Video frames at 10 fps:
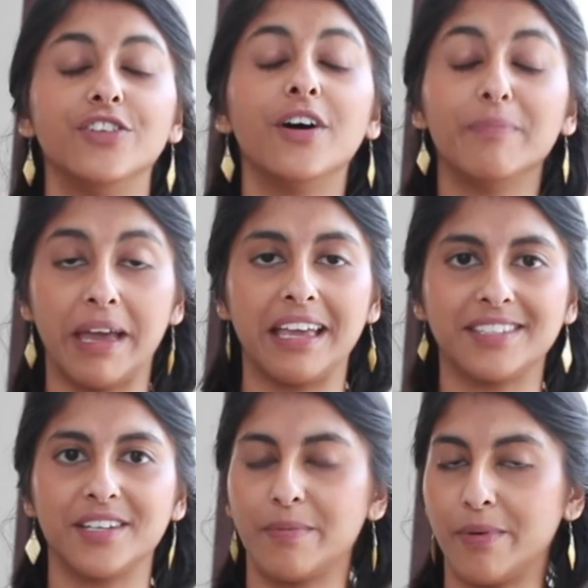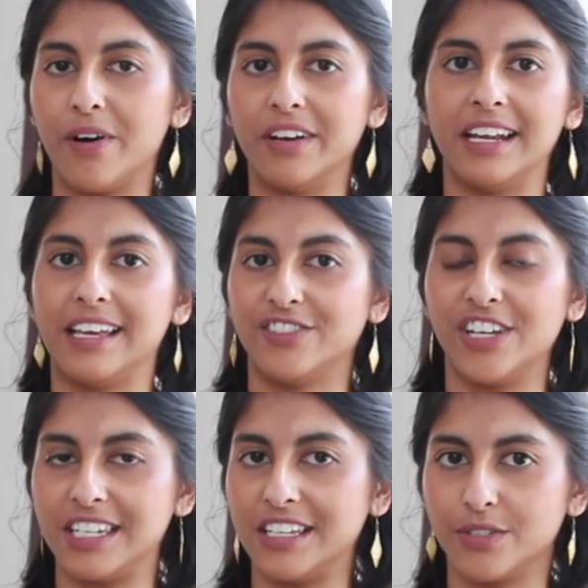not based upon an
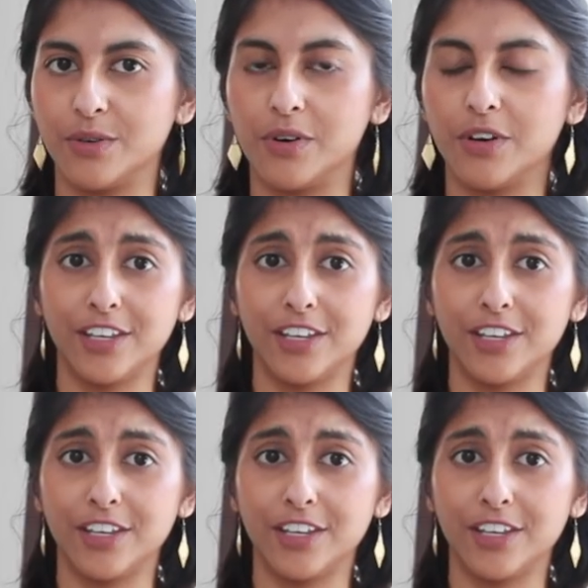SJT score.